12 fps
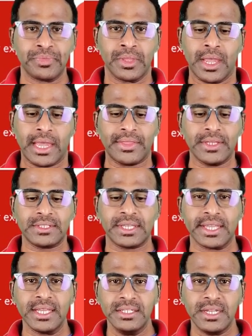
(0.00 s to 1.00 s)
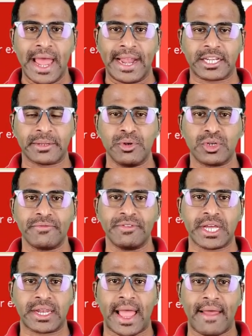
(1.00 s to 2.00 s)
and the second attribute which
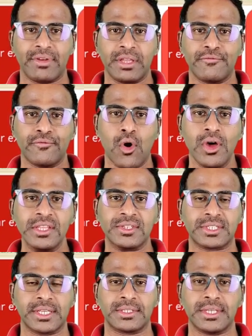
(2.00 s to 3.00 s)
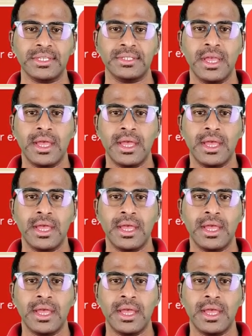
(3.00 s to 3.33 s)
are having 4 instances,